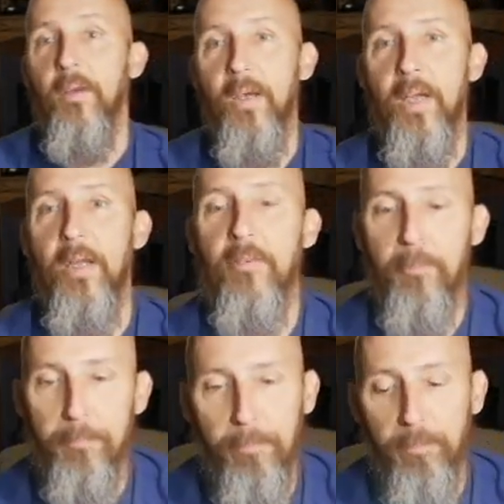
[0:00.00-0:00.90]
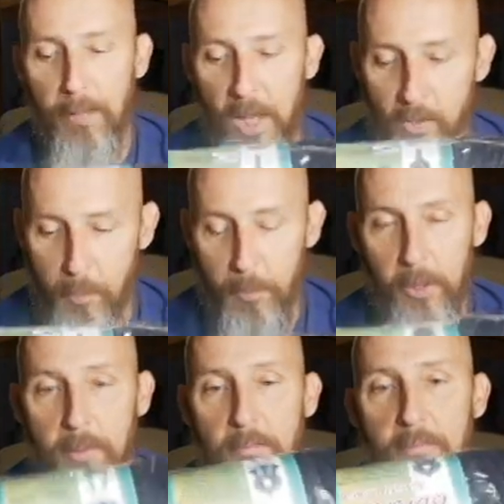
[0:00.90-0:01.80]
And last
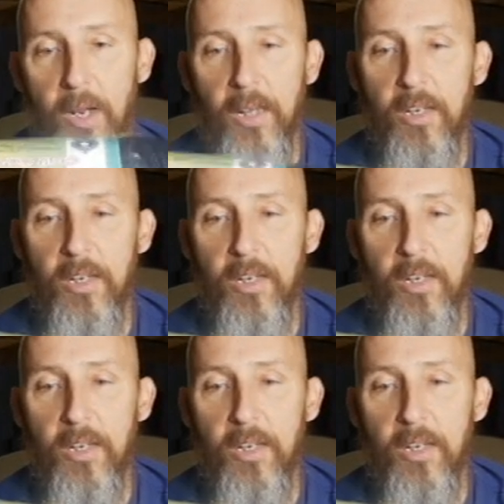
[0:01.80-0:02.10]
but not